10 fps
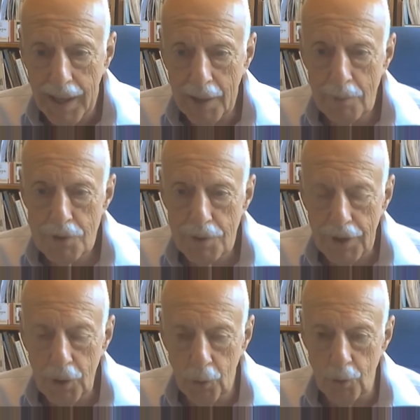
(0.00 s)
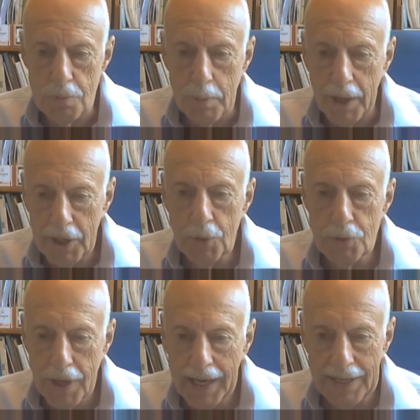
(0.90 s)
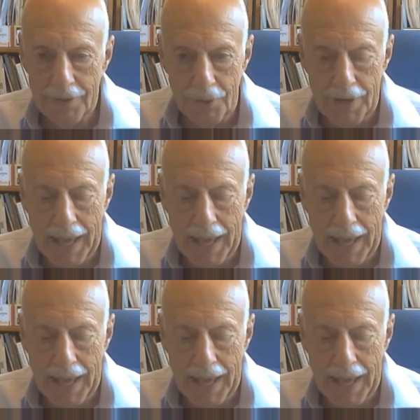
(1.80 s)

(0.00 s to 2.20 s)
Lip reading: I was at the launch by Hugh Taylor and